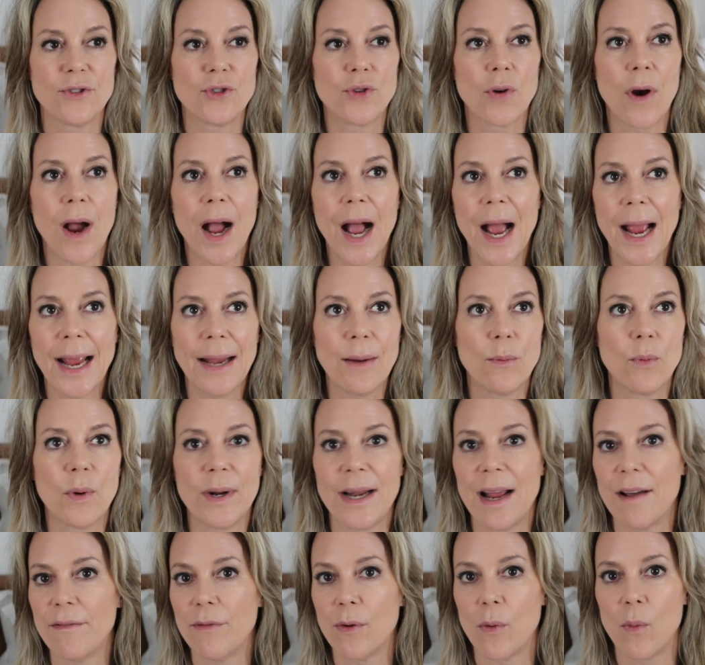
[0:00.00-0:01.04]
Try
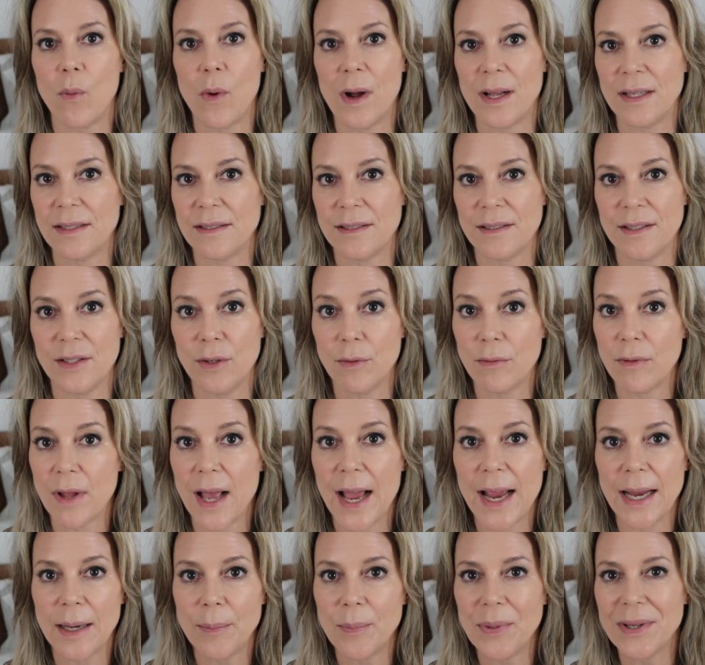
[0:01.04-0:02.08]
whatever ones you
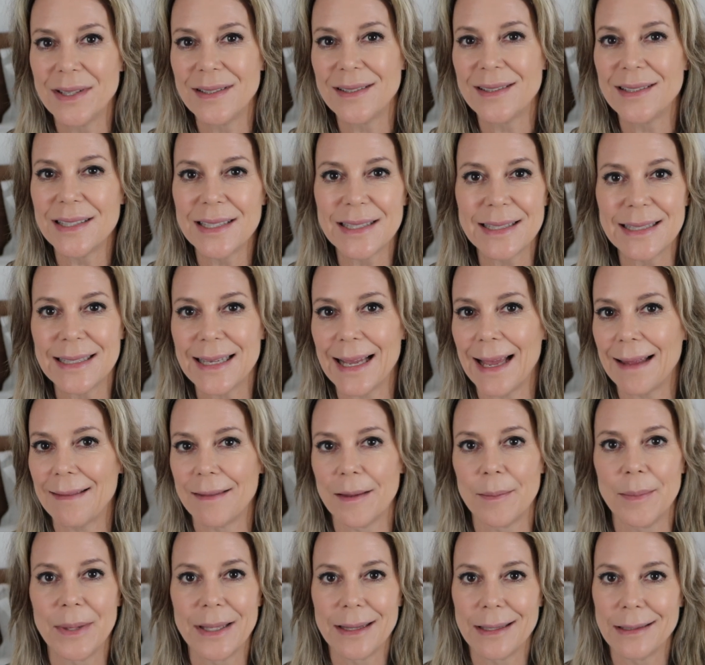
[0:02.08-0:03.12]
like, but just get
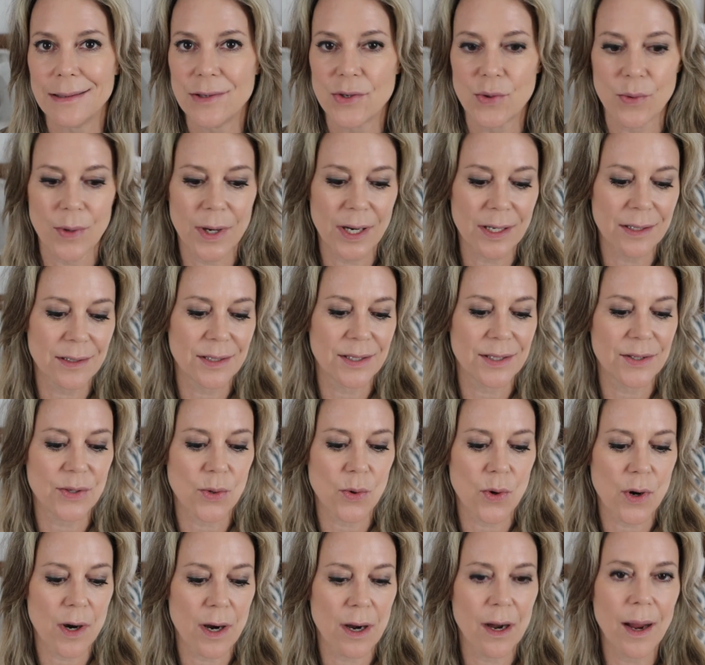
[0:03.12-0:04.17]
them at the
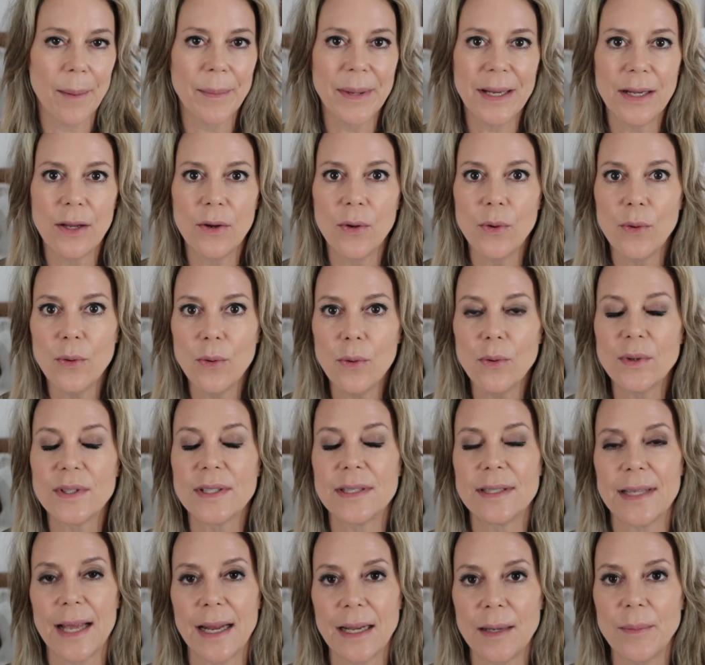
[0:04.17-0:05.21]
drugstore. I mean,
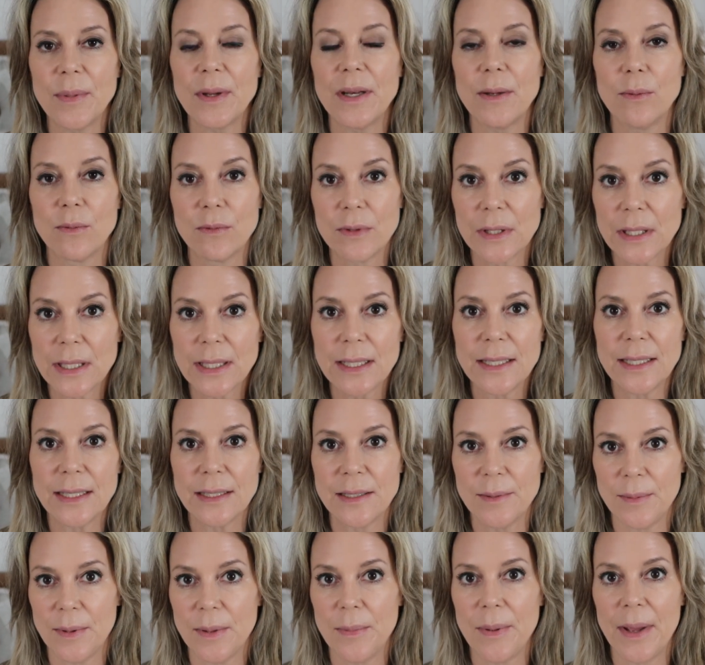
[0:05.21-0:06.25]
does anybody really
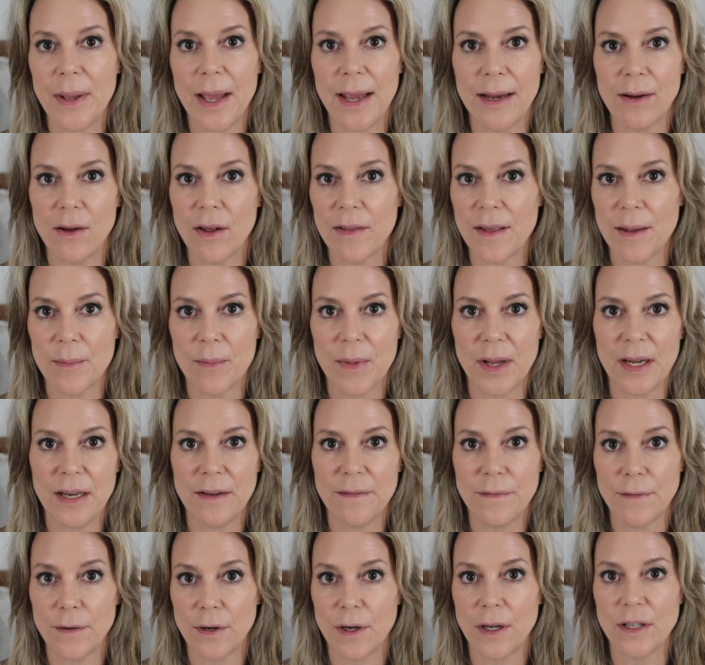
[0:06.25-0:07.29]
need to be paying all that money
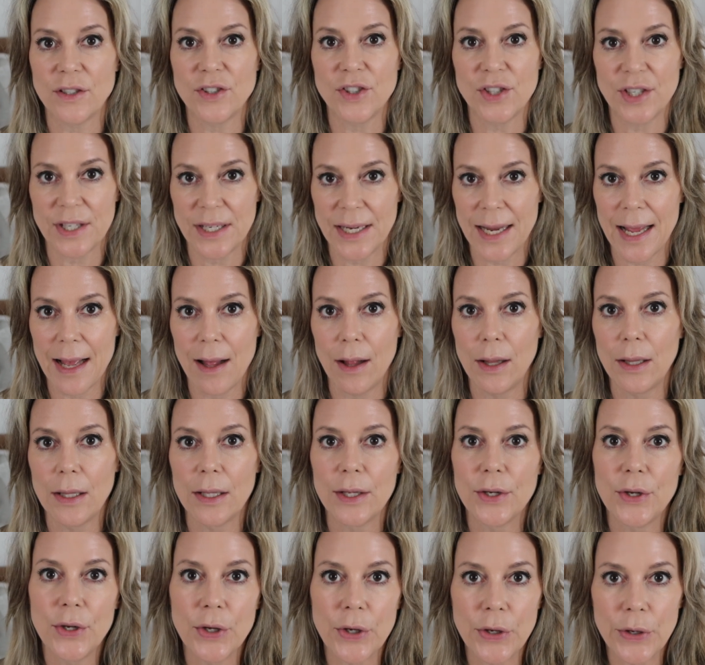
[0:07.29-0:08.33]
for a
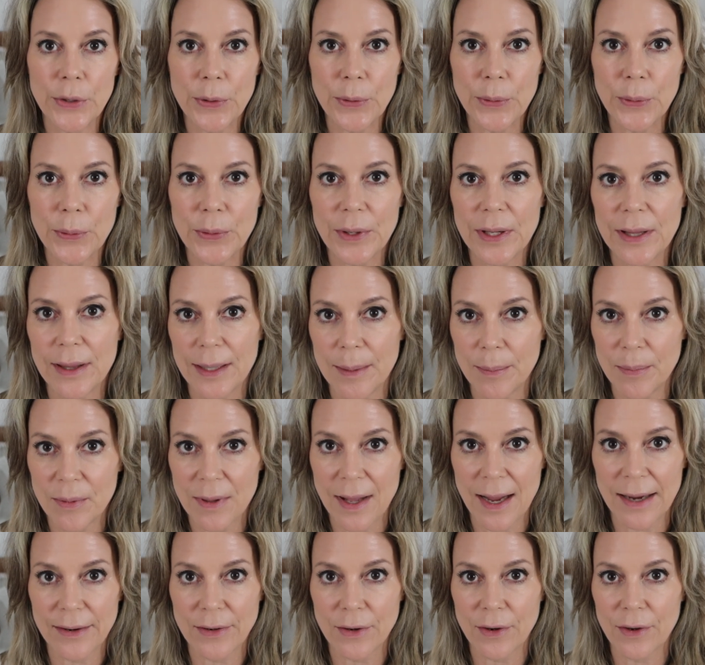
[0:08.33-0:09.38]
Chanel nude lip
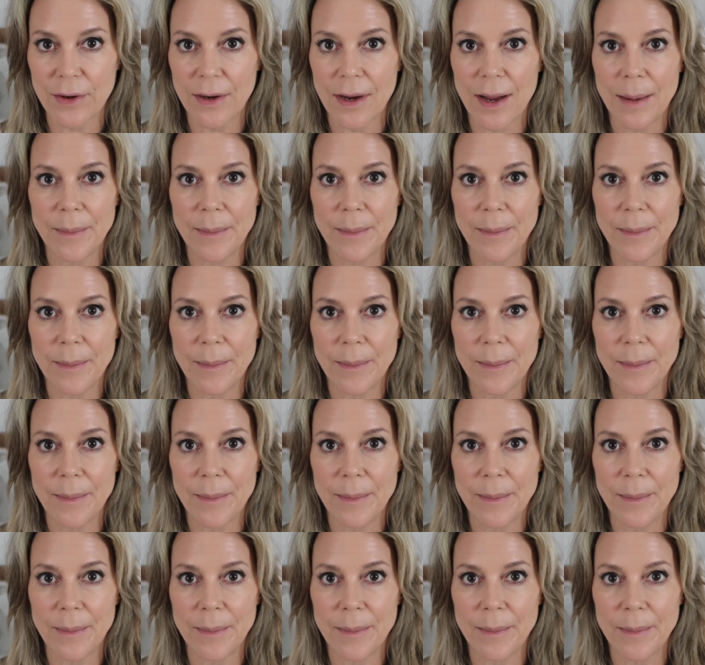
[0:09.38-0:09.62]
liner?